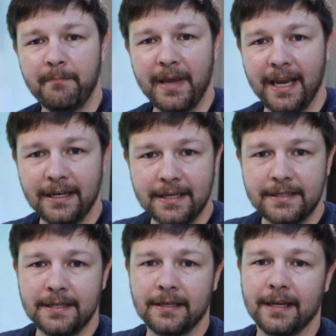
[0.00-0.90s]
paint
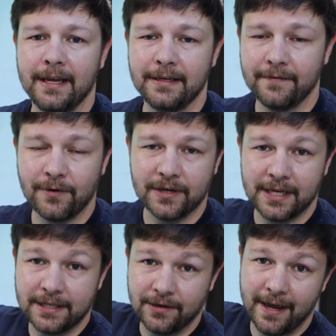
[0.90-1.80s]
it, and of course
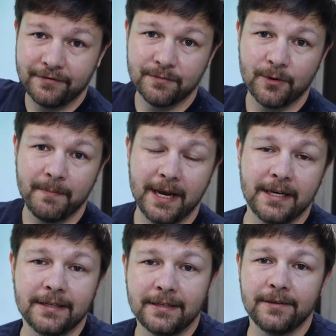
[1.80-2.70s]
I still have some more
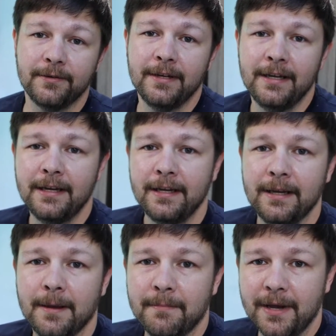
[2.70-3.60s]
painting to do.
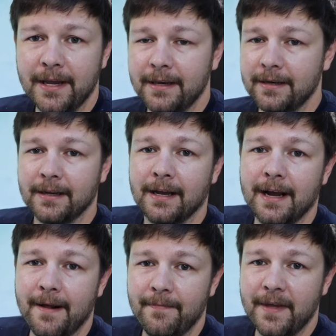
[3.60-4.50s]
But
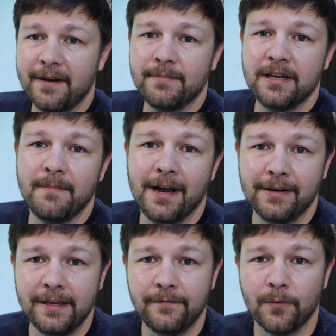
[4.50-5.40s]
that'll be
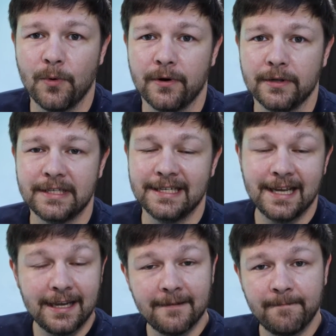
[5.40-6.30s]
about it for
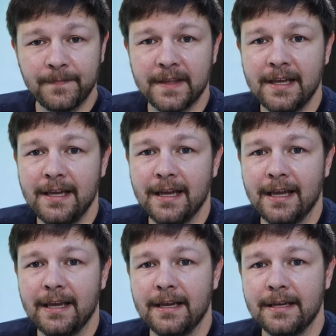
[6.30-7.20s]
today.
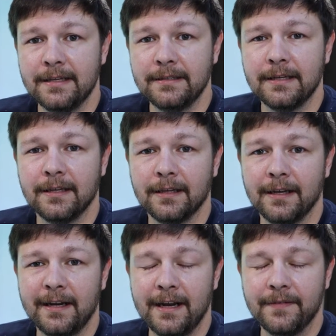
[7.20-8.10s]
And
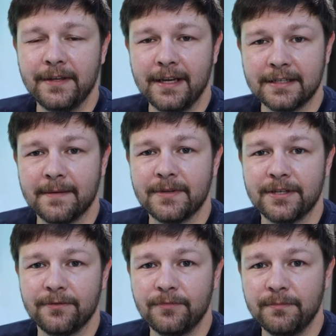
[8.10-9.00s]
the next
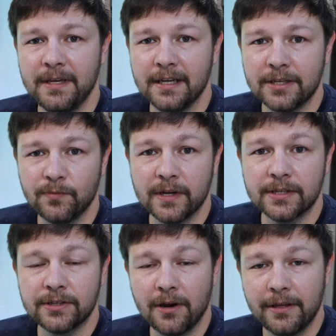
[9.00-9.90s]
episode will be us
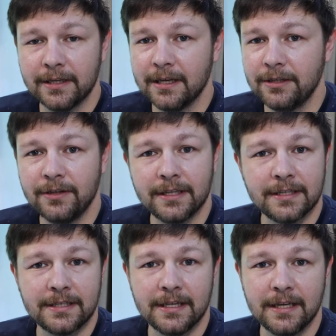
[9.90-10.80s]
reinstalling, and you get
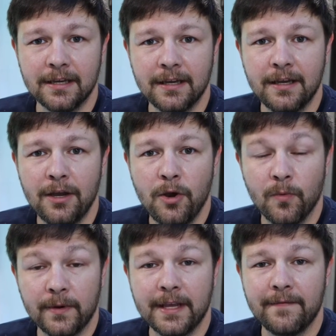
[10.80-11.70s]
to see
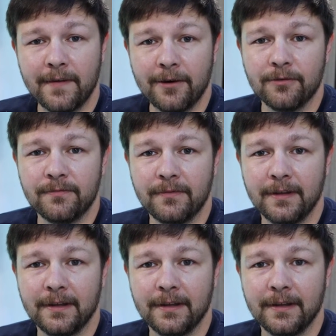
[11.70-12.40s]
what that final